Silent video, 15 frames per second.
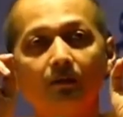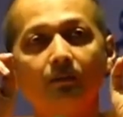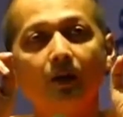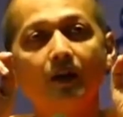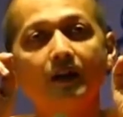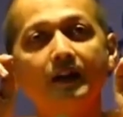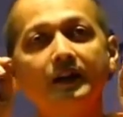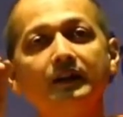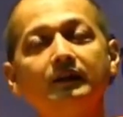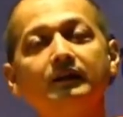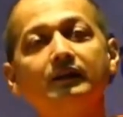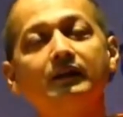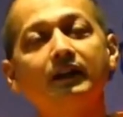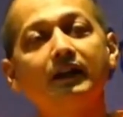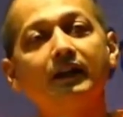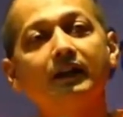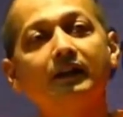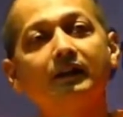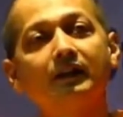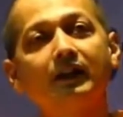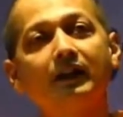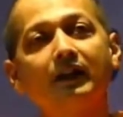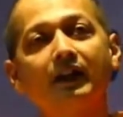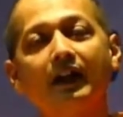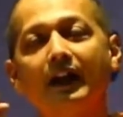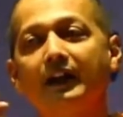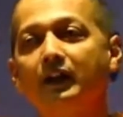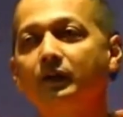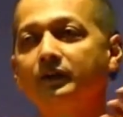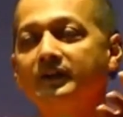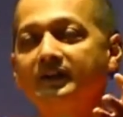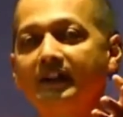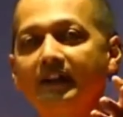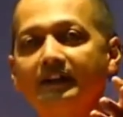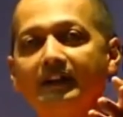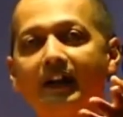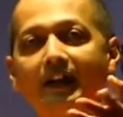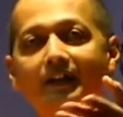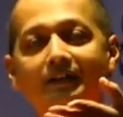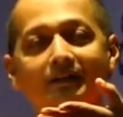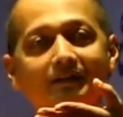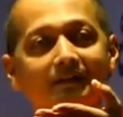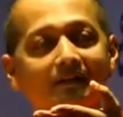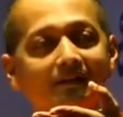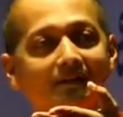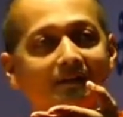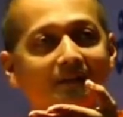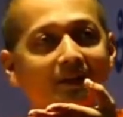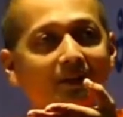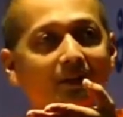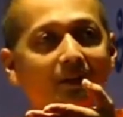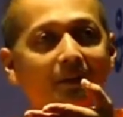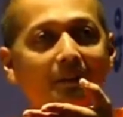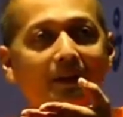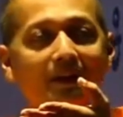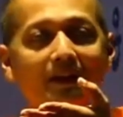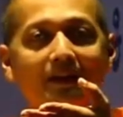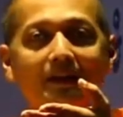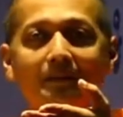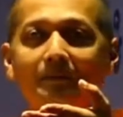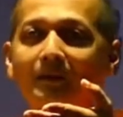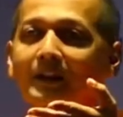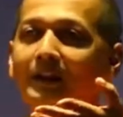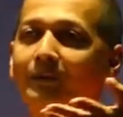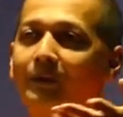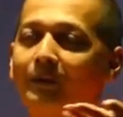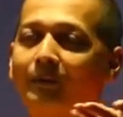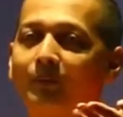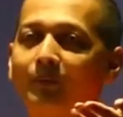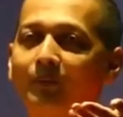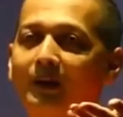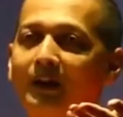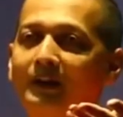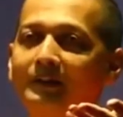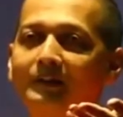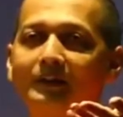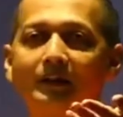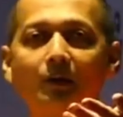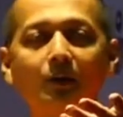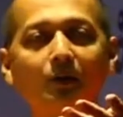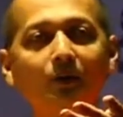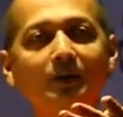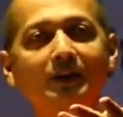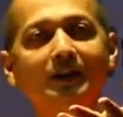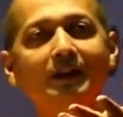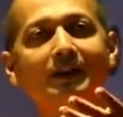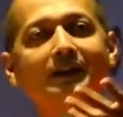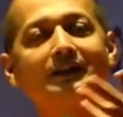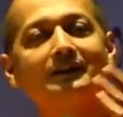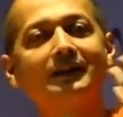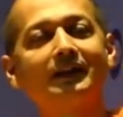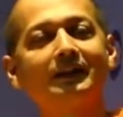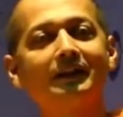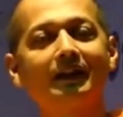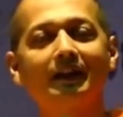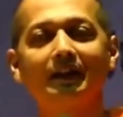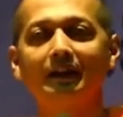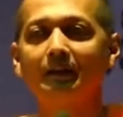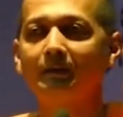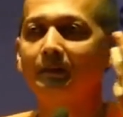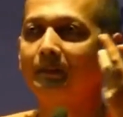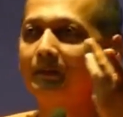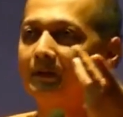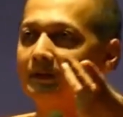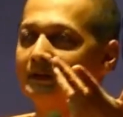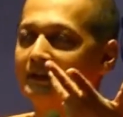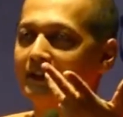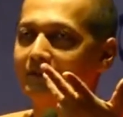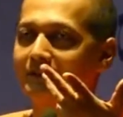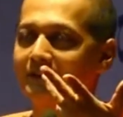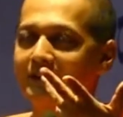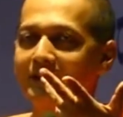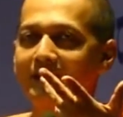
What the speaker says: morning I do this and that. When I go to eat, then I surf the